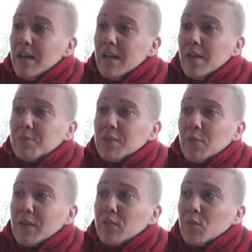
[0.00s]
So
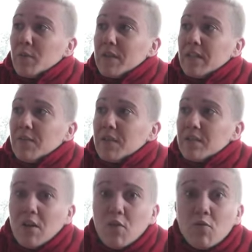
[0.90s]
we thought we'd give
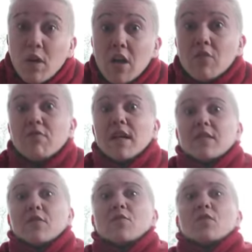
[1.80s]
this whole
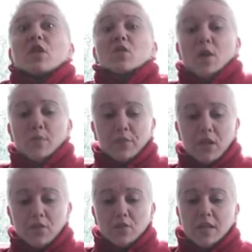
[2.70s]
radical new
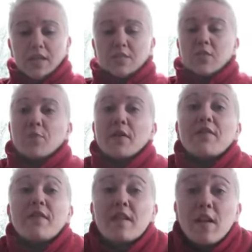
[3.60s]
approach and do a bit
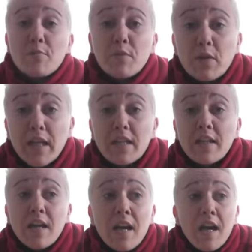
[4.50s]
of video blogging
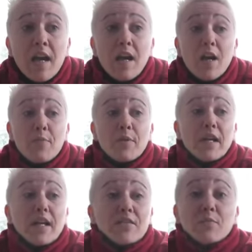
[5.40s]

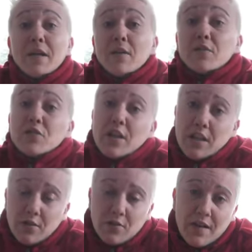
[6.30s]
and be able to show
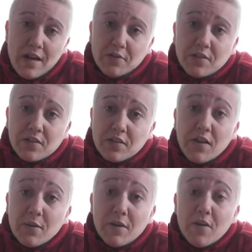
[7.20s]
you around the
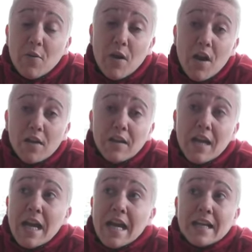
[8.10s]
site where I work
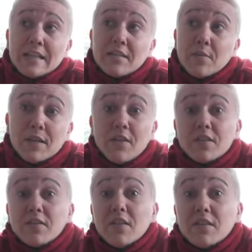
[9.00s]
and some of the other
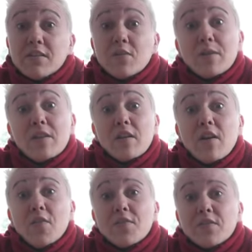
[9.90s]
sites that we look
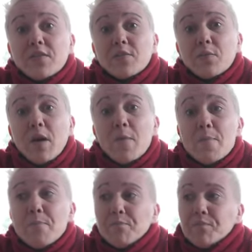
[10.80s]
after as well.